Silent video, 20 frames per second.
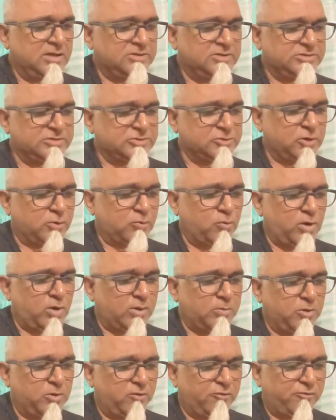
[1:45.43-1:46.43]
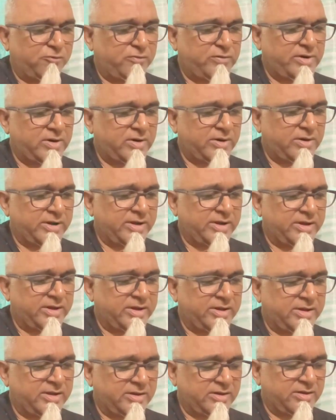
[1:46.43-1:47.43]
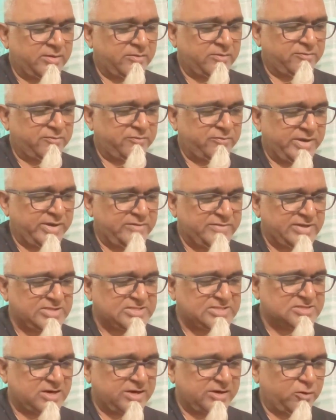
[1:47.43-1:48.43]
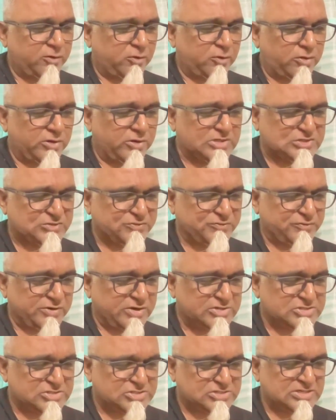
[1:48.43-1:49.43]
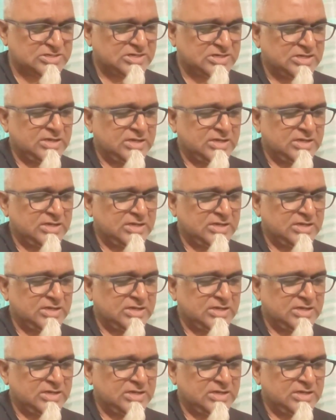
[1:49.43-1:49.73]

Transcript: She's got one more f- uh, a, uh, event starting on August 1st